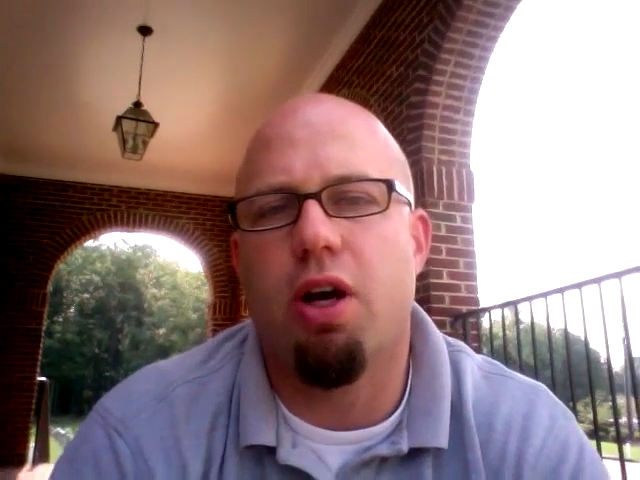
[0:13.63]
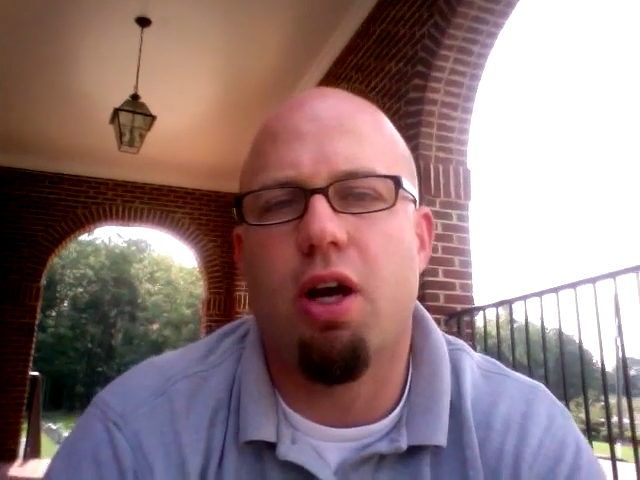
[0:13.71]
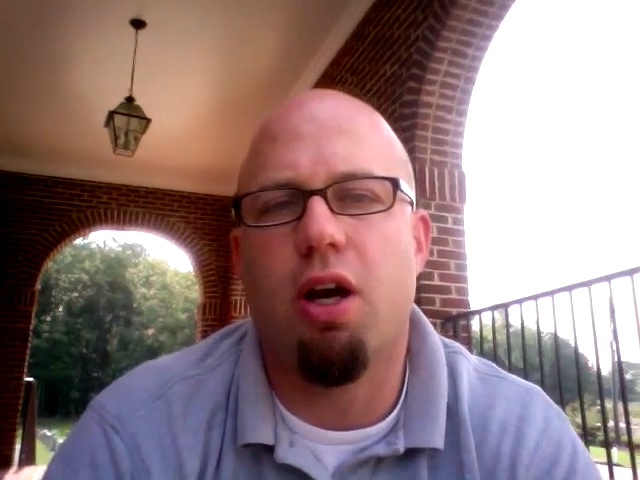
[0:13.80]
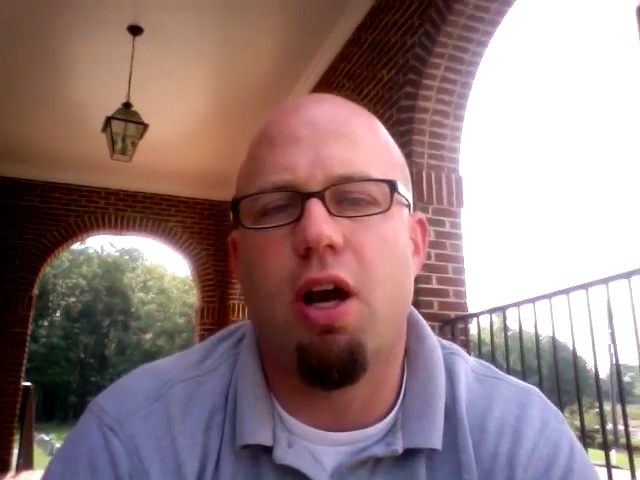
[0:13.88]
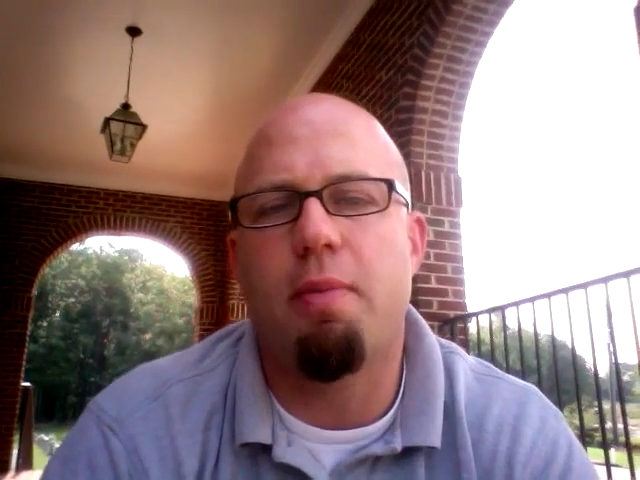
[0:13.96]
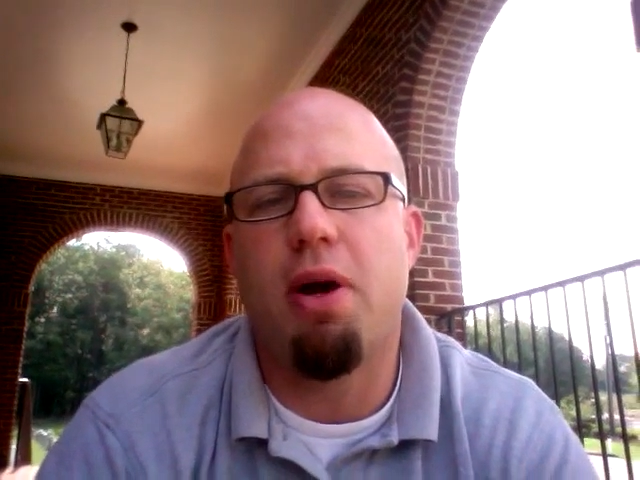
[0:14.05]

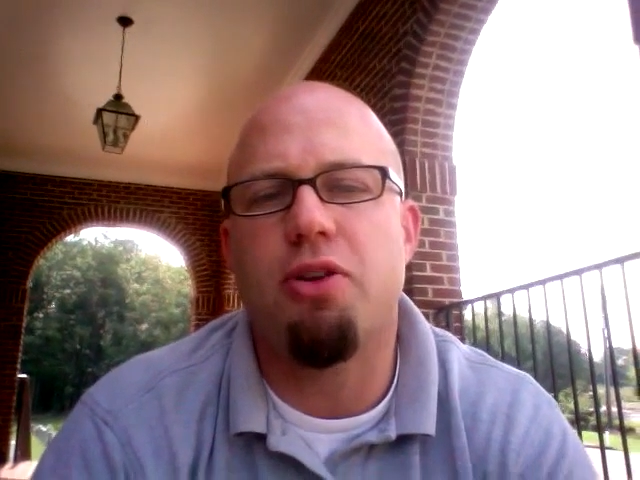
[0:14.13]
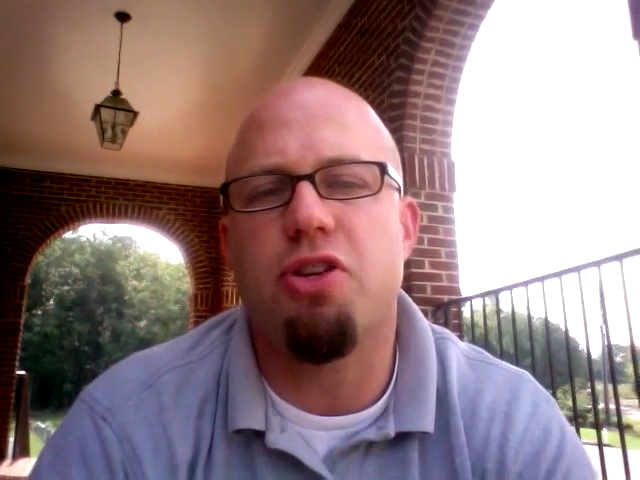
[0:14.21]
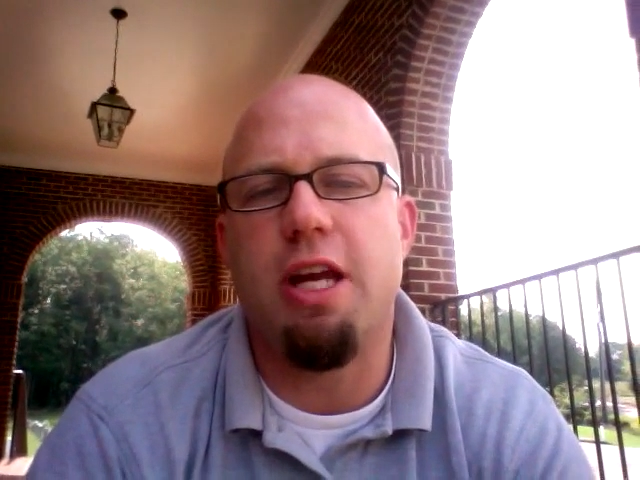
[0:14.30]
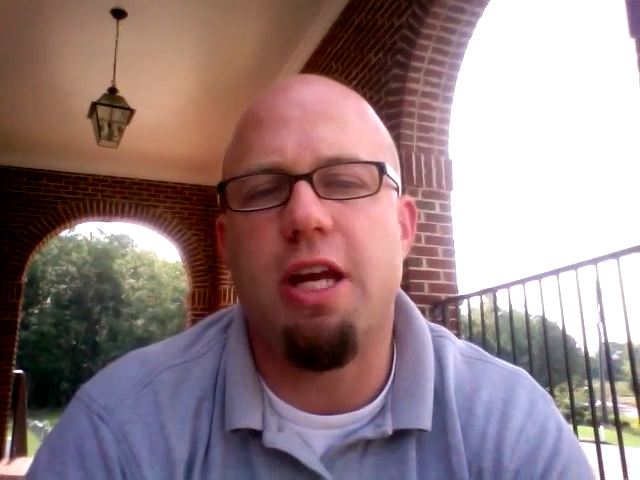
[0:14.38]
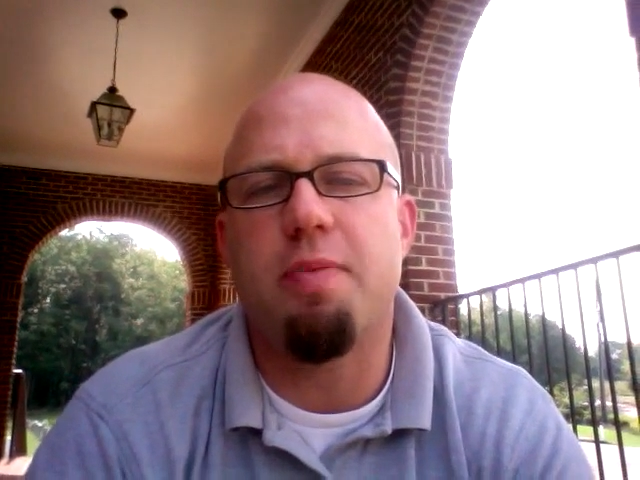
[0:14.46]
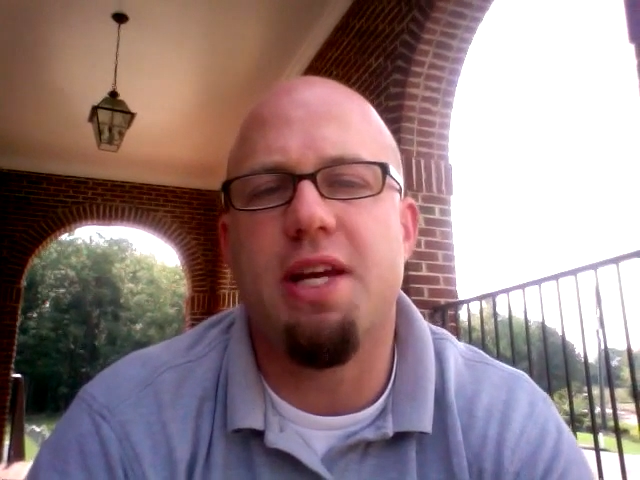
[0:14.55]
about the
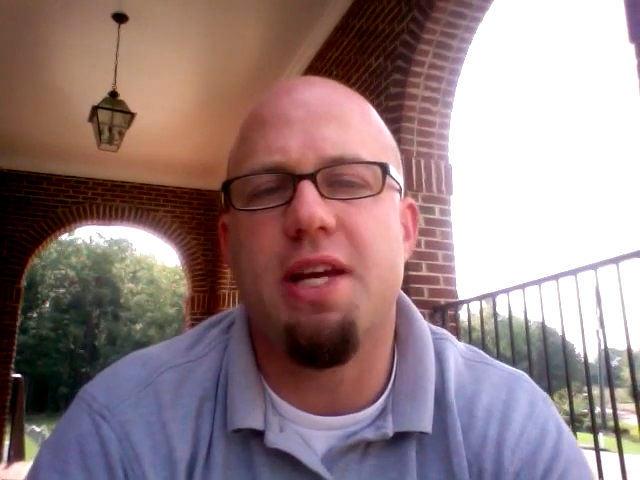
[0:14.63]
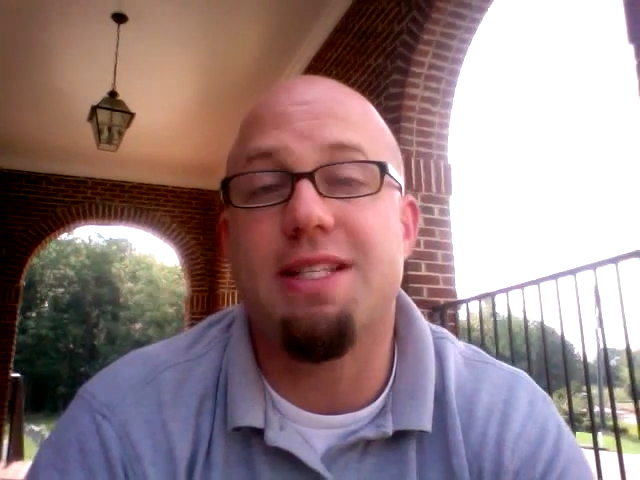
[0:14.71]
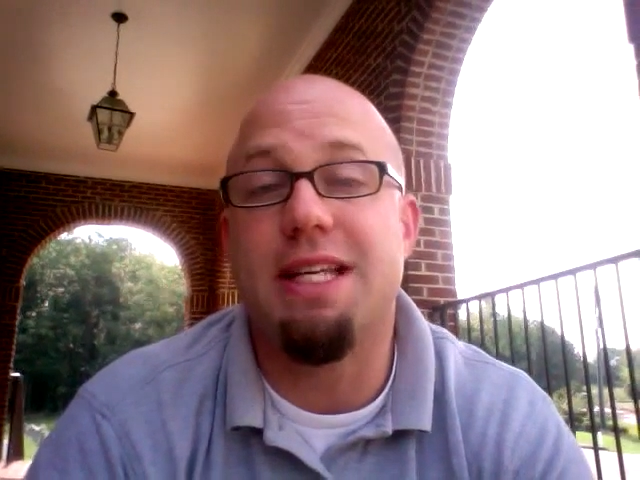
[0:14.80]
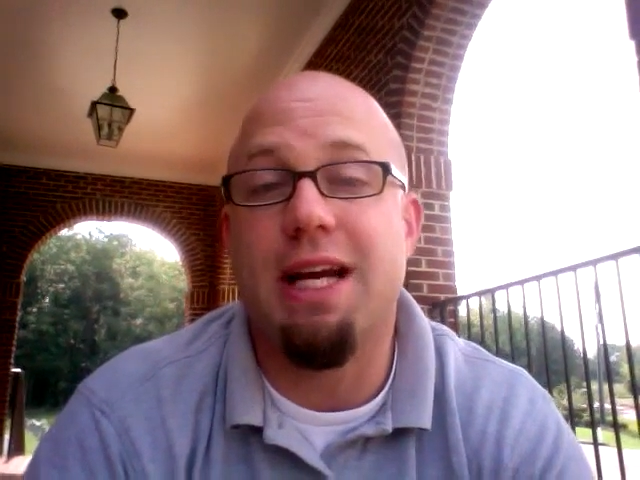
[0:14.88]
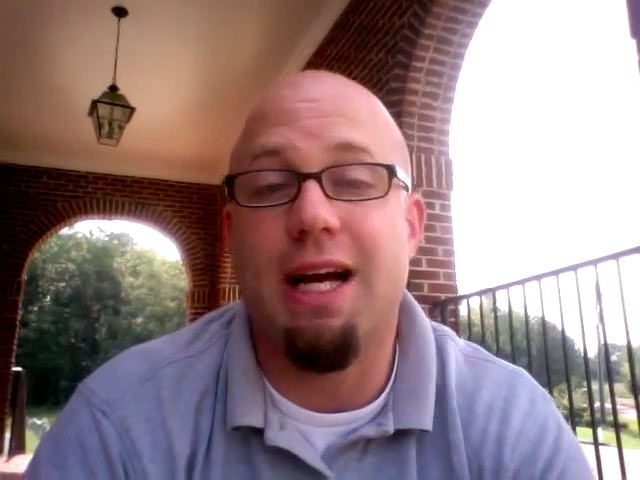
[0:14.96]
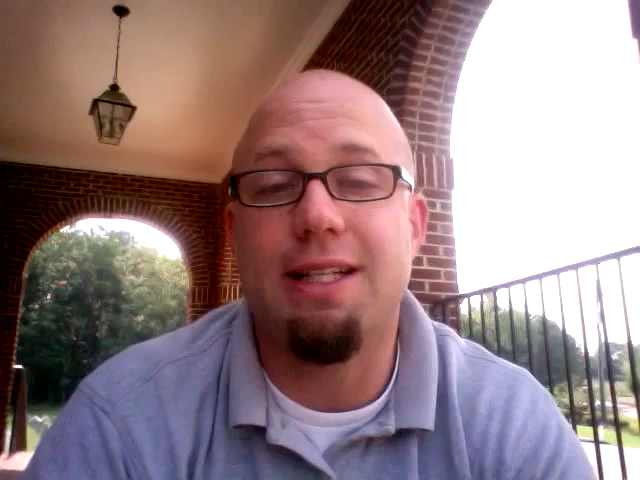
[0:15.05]
same
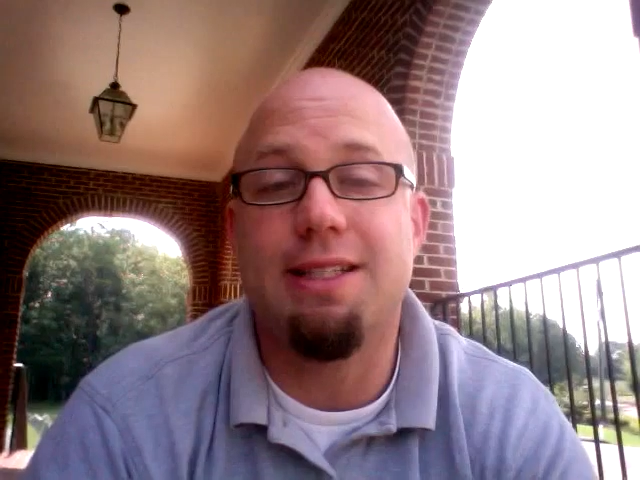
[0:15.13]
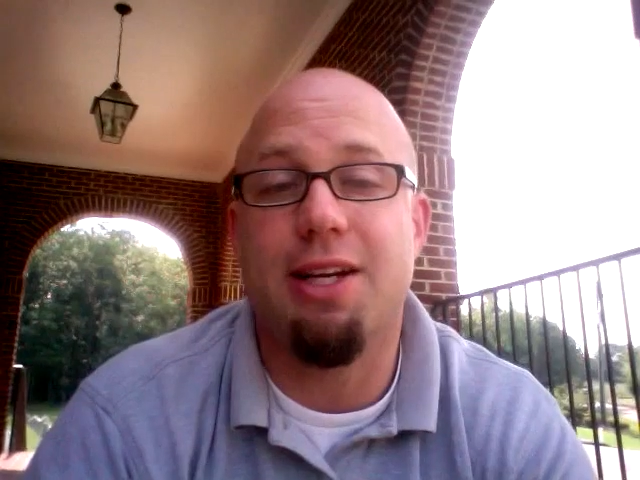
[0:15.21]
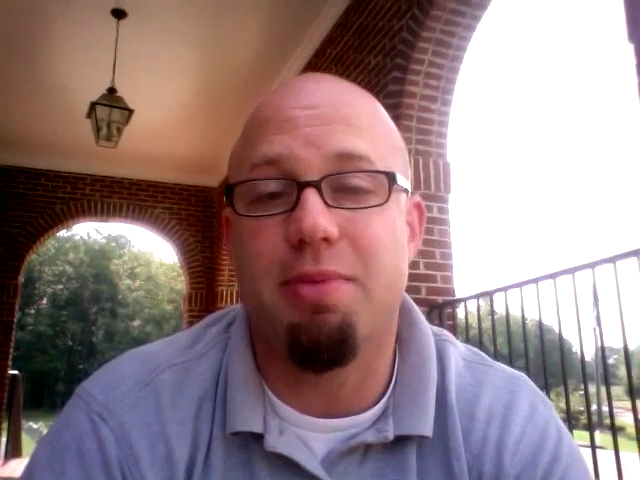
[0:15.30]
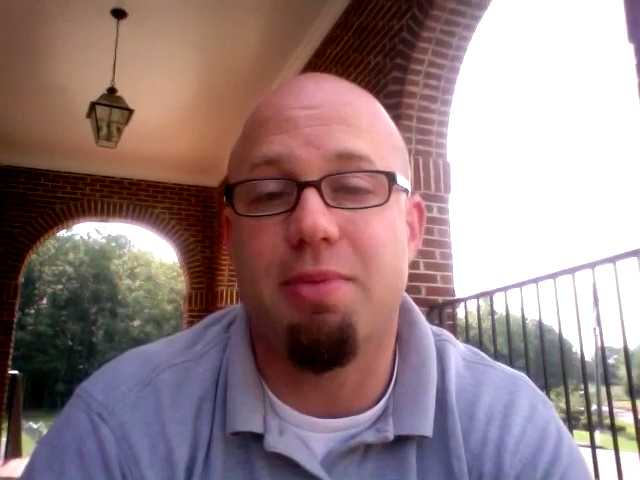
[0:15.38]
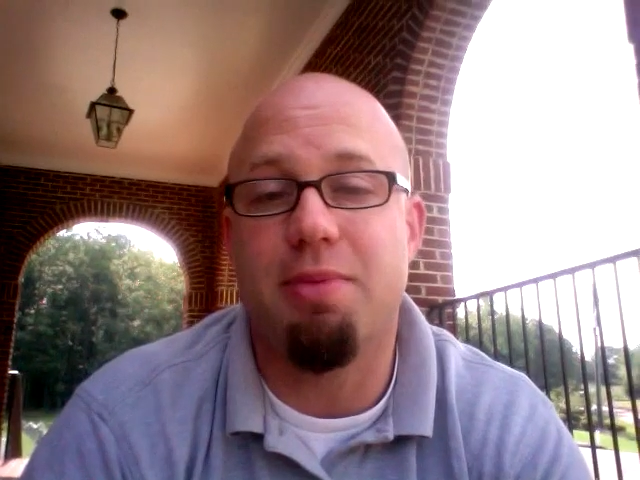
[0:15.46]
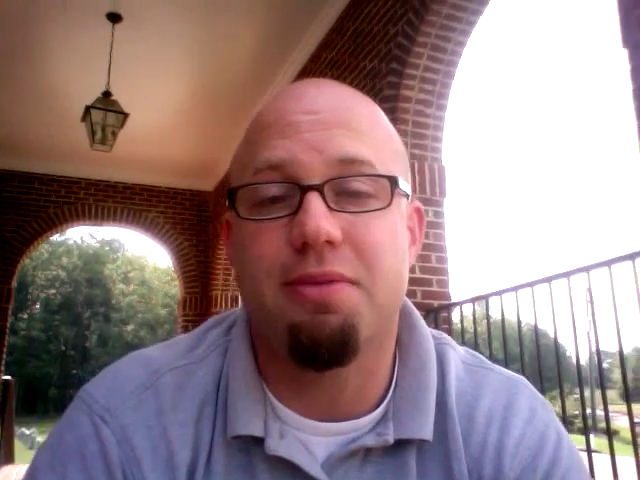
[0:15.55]
things that God
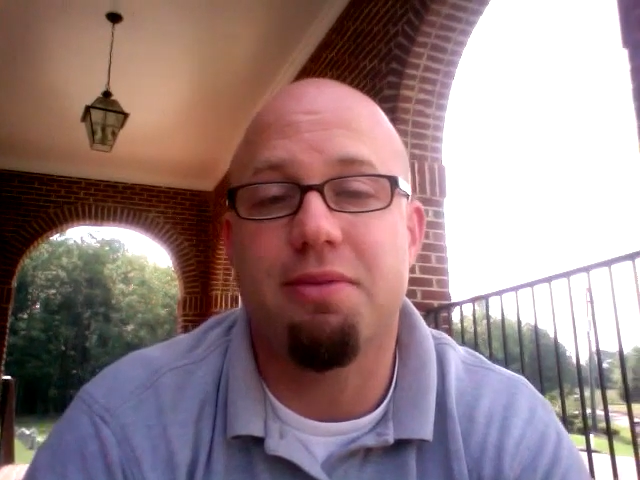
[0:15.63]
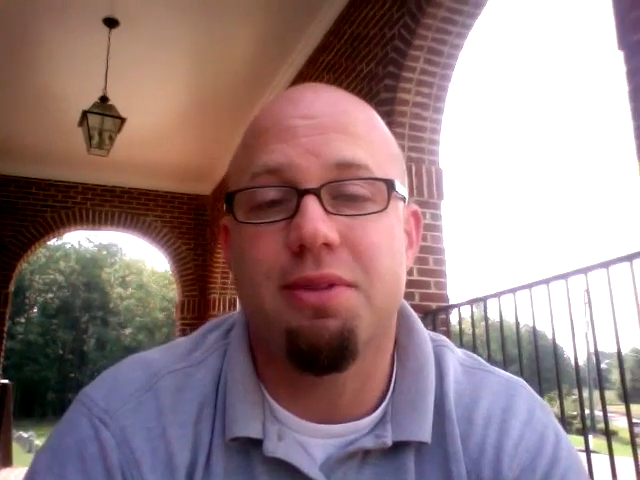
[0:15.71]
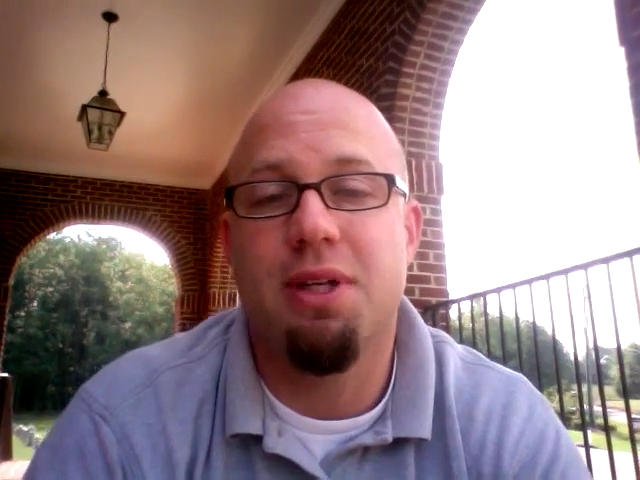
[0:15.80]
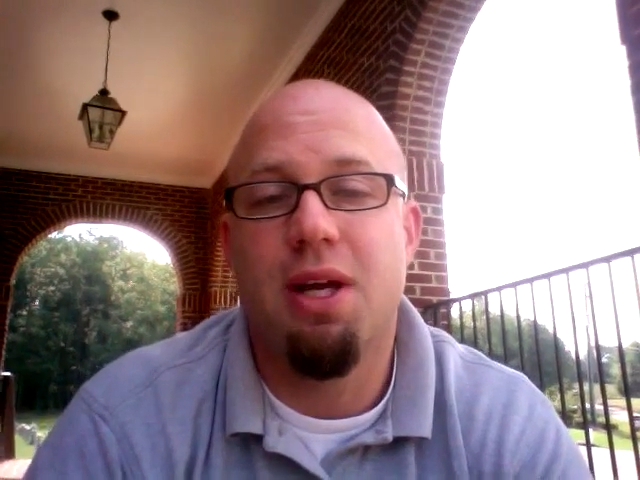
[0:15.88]
cares about?